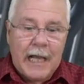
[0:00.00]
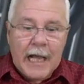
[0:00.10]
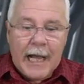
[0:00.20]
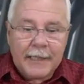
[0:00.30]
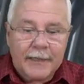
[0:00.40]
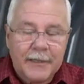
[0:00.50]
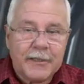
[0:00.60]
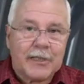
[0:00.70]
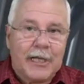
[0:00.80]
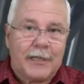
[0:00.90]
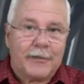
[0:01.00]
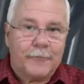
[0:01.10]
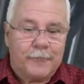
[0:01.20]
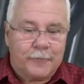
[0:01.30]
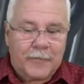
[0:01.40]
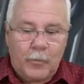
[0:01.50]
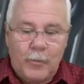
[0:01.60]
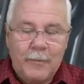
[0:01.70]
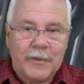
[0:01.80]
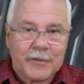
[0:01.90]
At this stage,
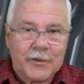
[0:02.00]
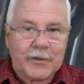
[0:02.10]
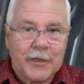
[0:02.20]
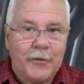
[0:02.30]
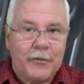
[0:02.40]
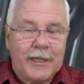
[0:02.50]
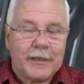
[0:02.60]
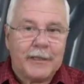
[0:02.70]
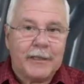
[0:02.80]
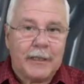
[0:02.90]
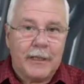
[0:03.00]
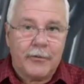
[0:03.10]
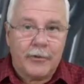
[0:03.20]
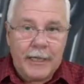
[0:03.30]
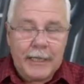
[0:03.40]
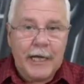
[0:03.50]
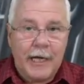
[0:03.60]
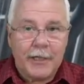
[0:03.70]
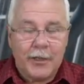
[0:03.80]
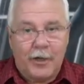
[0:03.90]
we must just know that the
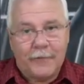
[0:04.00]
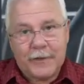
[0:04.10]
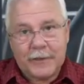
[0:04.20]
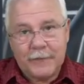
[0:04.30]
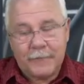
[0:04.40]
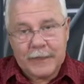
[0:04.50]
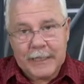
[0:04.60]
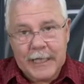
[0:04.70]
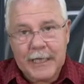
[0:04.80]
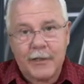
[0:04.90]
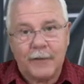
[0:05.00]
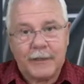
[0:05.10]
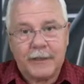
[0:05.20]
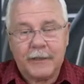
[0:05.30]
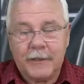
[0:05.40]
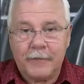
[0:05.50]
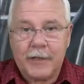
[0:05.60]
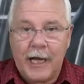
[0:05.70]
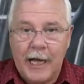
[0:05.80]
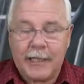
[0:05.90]
radii of the different aircraft at the
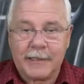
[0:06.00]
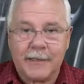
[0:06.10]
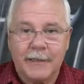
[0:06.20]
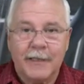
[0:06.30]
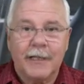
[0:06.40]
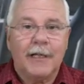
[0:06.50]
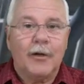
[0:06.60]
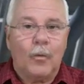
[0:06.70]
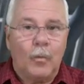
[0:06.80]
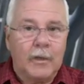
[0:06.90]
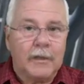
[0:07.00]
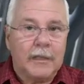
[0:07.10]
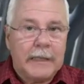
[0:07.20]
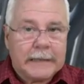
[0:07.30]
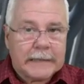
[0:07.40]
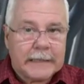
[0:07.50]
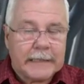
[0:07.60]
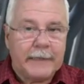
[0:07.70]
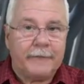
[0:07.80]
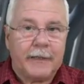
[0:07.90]
different heights will
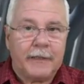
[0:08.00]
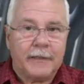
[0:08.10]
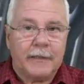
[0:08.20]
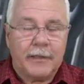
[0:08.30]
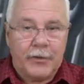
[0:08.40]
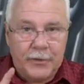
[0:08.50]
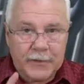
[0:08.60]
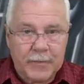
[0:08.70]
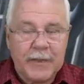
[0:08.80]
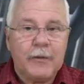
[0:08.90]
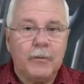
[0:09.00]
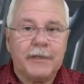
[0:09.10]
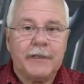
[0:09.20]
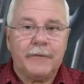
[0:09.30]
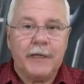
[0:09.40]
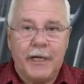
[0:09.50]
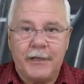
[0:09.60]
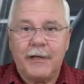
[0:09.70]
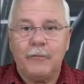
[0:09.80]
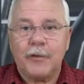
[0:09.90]
differ. The speed will differ, and
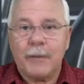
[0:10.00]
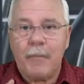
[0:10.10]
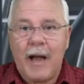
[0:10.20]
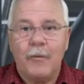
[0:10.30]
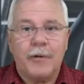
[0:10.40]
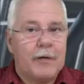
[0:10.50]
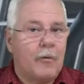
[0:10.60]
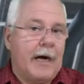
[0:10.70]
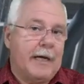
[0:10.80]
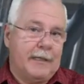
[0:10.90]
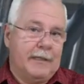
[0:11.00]
therefore the power required